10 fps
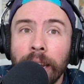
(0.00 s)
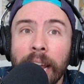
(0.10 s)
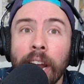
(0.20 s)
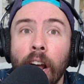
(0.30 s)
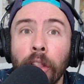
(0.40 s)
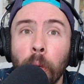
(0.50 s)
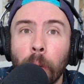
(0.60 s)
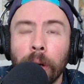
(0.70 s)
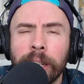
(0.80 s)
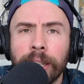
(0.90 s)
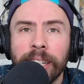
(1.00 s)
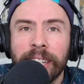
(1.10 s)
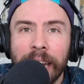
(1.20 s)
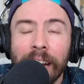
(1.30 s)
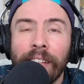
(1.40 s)
In other words, the
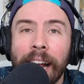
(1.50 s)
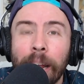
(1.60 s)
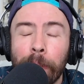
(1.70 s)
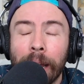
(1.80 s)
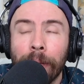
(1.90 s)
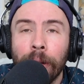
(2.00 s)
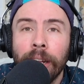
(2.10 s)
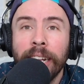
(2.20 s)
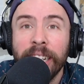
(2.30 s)
state of Alabama